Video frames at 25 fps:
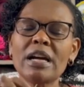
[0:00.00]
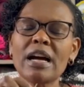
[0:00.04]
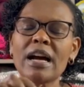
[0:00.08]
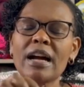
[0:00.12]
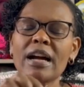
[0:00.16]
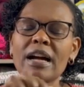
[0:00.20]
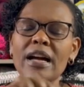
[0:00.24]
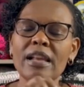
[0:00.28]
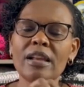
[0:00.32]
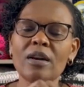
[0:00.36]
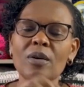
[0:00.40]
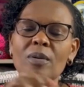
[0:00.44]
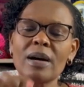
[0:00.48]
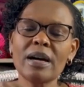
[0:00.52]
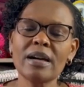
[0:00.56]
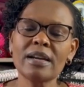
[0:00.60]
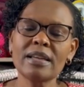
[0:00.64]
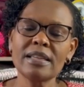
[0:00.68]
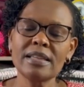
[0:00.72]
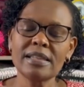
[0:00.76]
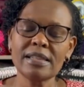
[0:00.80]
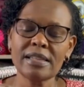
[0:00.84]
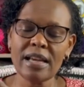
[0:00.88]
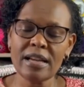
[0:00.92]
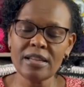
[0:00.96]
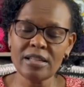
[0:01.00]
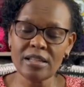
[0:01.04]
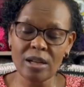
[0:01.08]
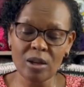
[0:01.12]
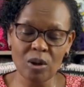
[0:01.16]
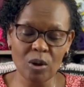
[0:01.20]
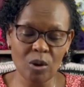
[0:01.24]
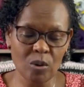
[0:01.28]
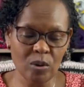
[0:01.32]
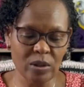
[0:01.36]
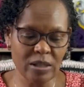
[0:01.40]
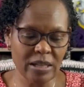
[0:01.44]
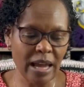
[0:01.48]
a color work in such a
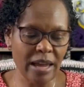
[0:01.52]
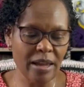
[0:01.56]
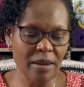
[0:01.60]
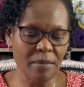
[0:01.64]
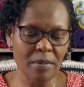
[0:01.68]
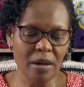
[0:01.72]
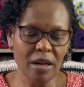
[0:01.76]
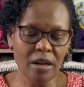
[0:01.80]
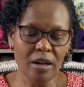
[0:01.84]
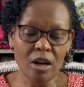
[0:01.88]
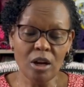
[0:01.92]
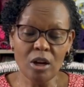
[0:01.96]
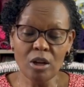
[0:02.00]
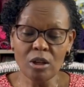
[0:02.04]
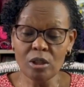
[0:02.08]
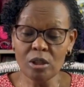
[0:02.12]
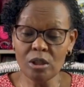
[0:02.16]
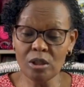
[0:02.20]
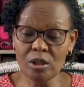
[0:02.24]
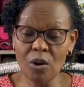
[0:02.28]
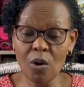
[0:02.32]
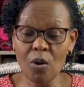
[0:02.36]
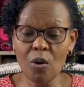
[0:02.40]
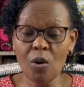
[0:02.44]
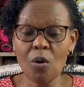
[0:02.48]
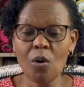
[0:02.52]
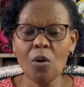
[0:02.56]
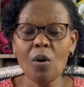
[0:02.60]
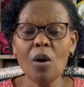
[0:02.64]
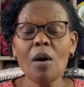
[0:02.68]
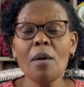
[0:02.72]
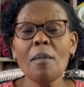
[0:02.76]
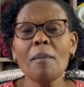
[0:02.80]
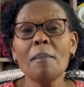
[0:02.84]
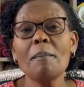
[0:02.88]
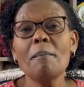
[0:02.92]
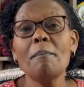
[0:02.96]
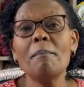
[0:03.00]
long time. So,
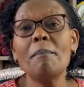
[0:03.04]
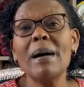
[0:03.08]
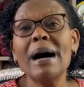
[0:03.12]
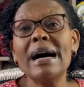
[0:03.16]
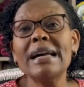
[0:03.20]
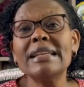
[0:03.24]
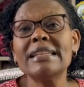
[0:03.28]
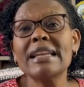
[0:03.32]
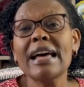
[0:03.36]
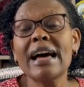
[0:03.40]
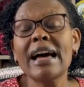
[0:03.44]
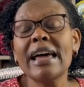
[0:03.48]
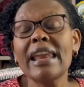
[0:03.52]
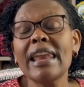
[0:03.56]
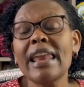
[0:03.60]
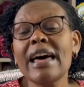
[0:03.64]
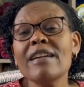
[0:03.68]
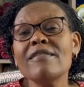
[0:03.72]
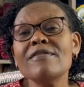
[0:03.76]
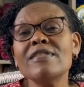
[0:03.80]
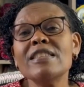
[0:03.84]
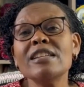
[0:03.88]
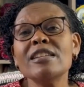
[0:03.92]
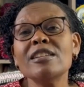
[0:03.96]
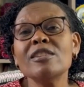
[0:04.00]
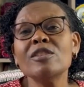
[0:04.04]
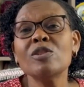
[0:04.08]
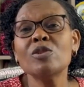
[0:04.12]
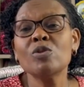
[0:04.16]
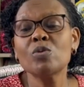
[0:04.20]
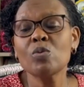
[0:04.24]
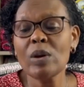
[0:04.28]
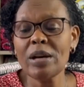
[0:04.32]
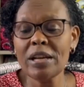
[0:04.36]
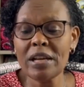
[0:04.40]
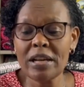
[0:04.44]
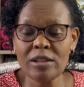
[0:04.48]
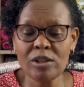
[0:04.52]
but I love this
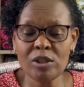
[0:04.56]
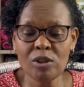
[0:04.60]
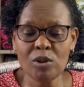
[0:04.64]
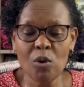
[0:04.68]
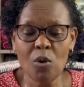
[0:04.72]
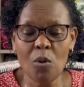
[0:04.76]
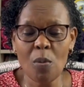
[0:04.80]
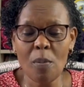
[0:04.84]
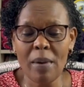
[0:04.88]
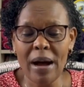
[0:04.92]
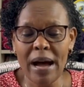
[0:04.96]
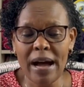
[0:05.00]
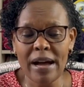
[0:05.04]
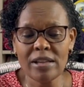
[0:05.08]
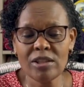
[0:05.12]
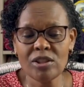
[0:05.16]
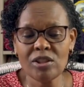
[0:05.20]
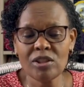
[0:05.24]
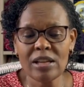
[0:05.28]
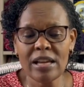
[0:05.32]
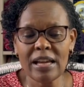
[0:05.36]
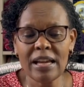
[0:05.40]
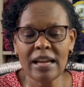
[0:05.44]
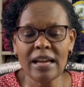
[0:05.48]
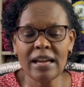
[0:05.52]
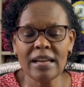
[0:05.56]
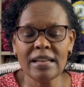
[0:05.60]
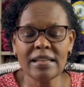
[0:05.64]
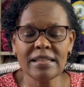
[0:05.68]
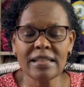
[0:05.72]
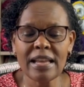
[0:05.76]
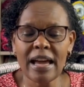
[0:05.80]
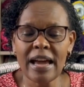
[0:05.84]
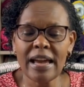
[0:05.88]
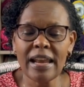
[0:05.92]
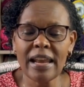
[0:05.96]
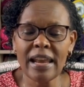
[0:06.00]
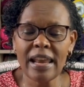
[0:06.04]
sweater so much, and
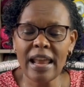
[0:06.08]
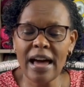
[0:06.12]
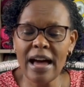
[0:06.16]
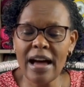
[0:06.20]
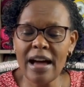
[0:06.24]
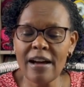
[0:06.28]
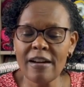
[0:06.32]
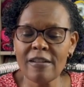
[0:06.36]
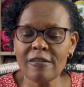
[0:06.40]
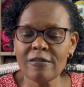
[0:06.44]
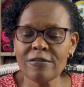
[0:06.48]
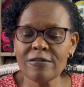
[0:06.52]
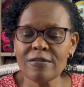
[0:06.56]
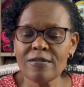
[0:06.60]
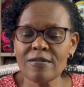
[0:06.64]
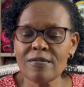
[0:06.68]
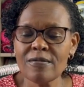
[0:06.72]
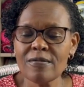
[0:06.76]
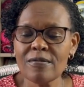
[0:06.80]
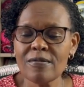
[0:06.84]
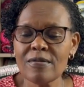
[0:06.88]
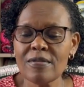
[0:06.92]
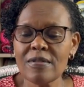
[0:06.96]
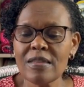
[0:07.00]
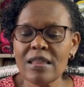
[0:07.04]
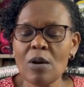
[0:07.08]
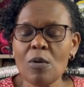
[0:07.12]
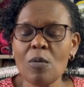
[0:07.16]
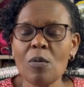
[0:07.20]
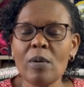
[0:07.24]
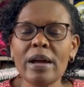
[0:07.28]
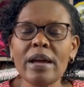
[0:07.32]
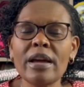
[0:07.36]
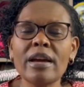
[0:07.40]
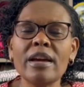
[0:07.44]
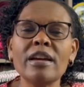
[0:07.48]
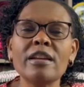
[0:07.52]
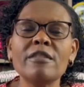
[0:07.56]
I love the
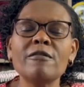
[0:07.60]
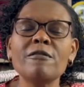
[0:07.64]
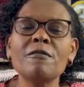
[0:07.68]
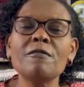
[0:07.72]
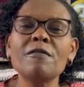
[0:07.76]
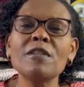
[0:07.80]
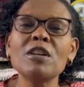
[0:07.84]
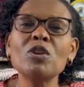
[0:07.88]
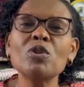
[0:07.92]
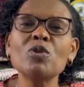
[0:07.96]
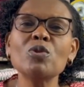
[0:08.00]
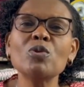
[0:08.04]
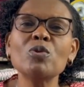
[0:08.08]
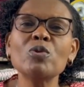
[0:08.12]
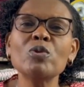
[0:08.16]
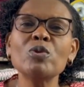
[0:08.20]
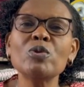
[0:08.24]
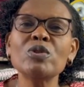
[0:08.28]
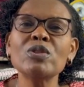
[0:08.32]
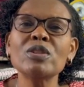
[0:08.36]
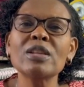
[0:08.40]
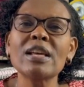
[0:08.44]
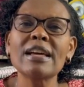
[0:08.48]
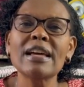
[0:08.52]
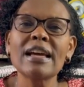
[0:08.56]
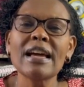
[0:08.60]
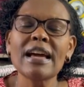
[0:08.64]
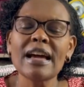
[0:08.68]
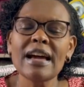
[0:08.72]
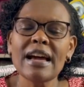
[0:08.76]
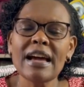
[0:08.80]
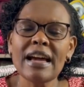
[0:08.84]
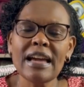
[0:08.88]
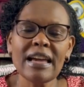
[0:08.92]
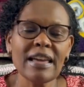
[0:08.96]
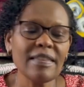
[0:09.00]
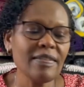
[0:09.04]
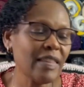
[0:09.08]
way it feels,
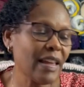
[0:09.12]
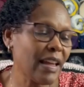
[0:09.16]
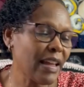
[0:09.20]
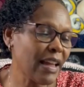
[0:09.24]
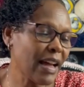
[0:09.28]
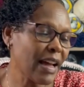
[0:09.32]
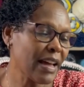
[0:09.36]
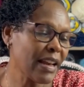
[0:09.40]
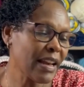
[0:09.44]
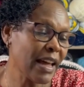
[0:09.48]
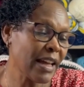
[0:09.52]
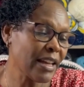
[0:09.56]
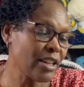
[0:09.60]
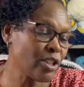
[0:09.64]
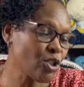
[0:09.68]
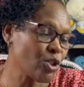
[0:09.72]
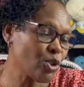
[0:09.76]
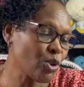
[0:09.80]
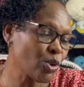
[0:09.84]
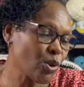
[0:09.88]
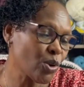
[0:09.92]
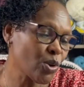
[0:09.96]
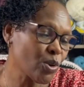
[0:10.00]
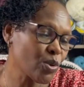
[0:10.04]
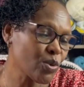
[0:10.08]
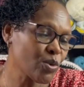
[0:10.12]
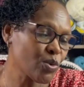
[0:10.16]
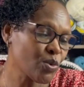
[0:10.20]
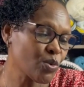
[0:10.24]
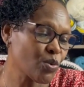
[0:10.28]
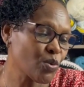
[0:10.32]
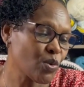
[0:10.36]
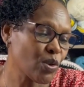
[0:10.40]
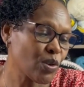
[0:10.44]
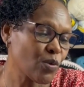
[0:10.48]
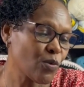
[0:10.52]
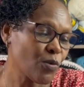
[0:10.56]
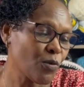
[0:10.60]
and the yarn I chose
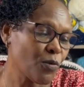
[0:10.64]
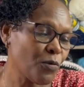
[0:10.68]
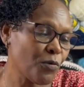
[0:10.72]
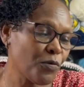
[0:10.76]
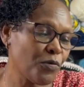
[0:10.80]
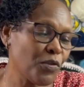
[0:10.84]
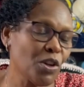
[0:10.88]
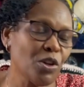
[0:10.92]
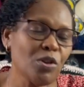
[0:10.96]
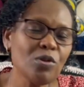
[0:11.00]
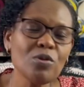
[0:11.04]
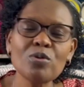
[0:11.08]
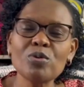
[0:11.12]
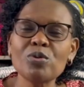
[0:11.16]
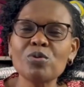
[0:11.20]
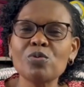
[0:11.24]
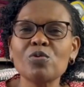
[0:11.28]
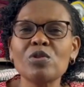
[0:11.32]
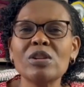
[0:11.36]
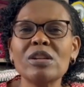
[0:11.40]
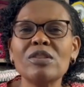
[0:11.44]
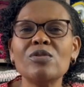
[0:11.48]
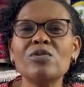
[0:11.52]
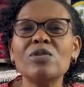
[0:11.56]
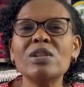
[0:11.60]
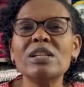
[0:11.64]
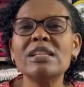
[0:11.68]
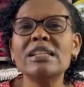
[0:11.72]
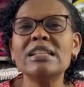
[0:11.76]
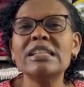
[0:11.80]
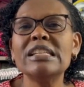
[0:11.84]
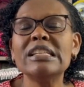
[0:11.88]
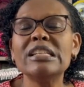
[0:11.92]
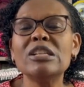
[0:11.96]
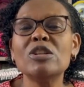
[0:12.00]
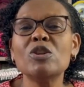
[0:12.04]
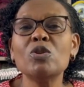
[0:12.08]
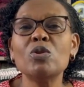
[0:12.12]
feels really,
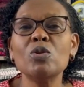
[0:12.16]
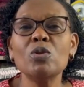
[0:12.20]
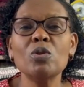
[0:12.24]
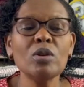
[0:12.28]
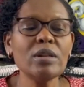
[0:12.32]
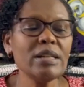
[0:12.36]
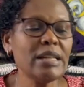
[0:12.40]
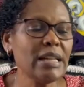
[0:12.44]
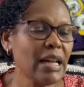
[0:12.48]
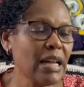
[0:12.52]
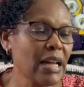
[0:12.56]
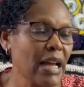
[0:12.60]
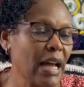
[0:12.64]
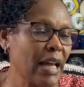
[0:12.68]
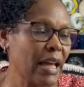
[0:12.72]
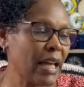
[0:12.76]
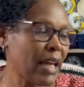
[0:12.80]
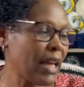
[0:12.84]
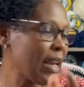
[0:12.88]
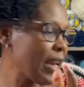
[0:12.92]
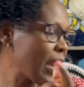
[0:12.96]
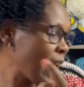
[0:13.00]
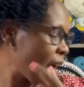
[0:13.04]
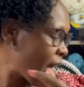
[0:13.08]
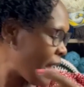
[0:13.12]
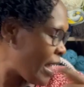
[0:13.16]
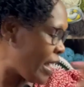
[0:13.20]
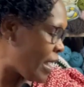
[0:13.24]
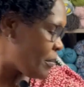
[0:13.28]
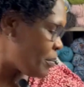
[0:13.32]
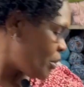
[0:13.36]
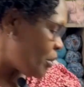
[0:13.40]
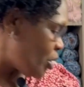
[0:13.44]
really good. And I am